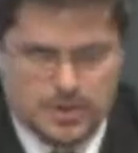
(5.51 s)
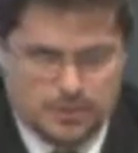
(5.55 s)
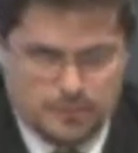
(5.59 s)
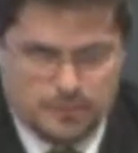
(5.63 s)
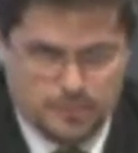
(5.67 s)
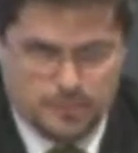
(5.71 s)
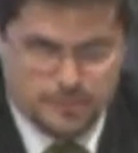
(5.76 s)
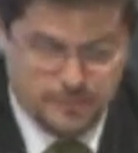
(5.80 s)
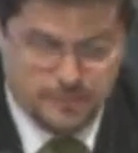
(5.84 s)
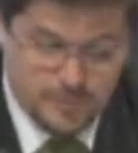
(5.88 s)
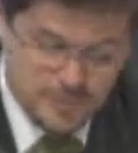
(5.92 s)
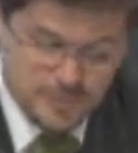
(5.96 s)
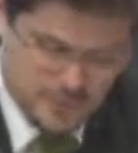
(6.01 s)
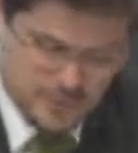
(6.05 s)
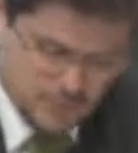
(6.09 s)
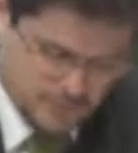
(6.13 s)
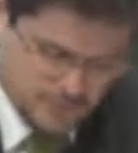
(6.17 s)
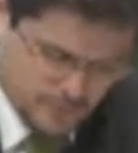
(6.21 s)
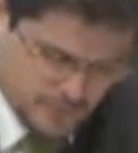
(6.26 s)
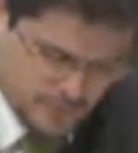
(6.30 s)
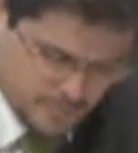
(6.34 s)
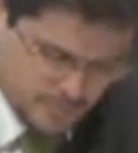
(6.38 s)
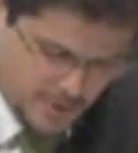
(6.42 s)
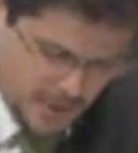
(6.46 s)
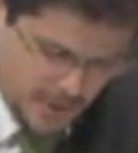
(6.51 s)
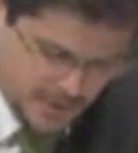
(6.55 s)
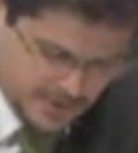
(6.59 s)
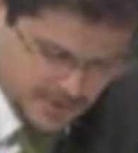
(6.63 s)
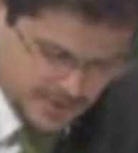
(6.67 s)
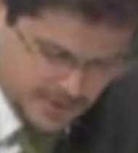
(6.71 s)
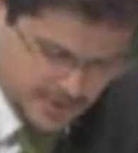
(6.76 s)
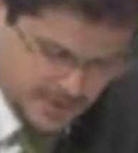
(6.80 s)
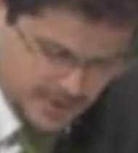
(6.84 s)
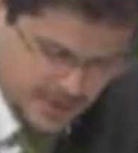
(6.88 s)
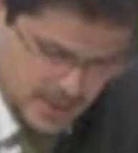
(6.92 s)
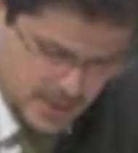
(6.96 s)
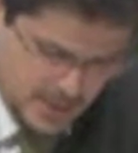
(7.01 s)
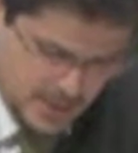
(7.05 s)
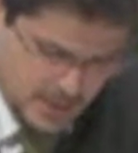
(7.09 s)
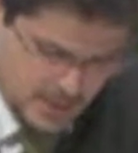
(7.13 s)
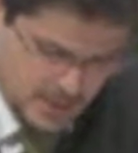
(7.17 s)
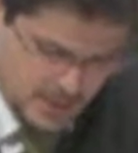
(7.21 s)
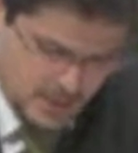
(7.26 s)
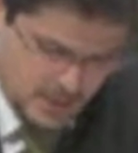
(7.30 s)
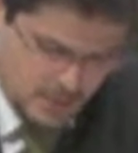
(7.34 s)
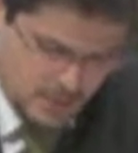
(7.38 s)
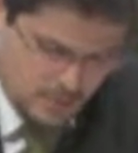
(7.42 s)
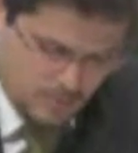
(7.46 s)
of Brazil's foreign policy?
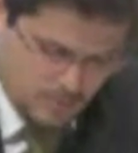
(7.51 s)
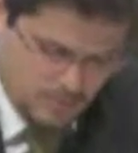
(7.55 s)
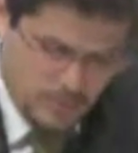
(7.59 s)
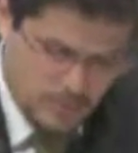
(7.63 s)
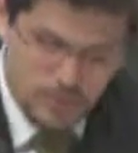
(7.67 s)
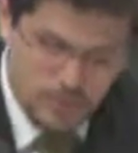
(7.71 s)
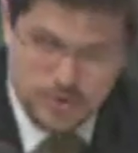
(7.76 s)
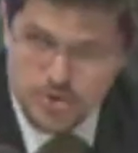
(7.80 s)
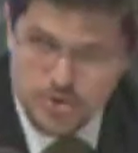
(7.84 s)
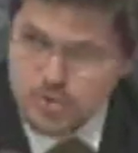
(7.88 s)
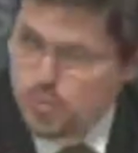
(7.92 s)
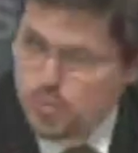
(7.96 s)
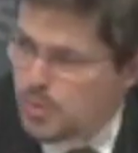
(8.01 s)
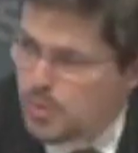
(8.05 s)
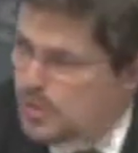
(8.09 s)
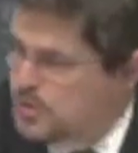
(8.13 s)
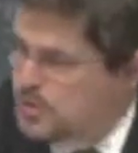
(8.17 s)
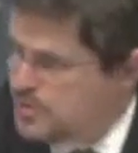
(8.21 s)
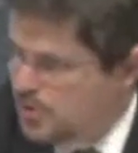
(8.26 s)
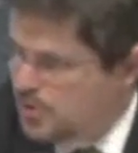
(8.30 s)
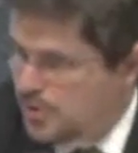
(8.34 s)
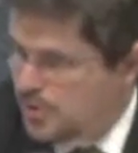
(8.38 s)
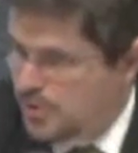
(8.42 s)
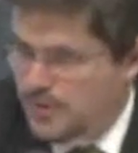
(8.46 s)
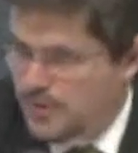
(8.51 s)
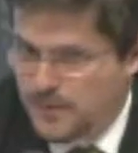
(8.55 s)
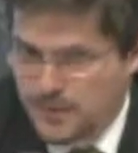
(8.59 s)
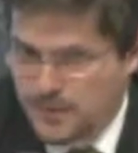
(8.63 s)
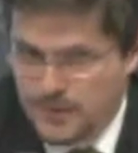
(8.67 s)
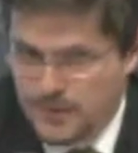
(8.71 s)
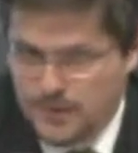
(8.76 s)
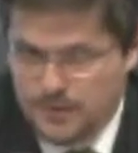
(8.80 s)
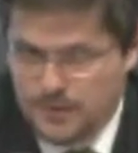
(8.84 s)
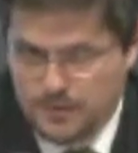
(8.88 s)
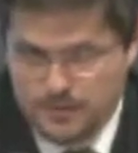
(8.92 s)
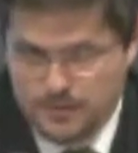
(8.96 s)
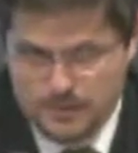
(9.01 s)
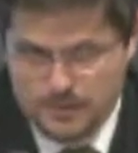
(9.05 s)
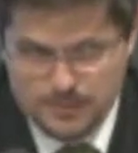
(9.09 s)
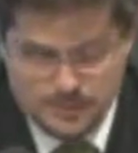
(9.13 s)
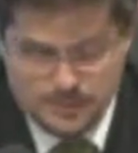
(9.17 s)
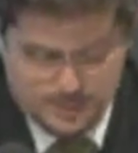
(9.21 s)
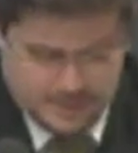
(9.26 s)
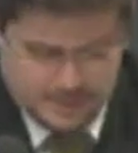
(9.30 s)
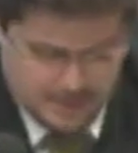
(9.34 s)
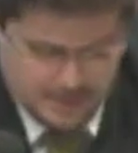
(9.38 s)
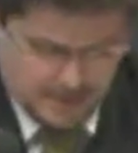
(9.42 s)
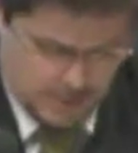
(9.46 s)
Well, there's one certainty
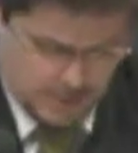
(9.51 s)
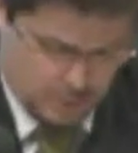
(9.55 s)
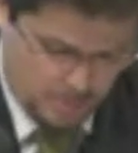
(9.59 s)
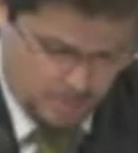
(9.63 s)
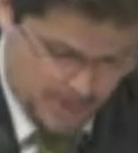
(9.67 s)
that I'll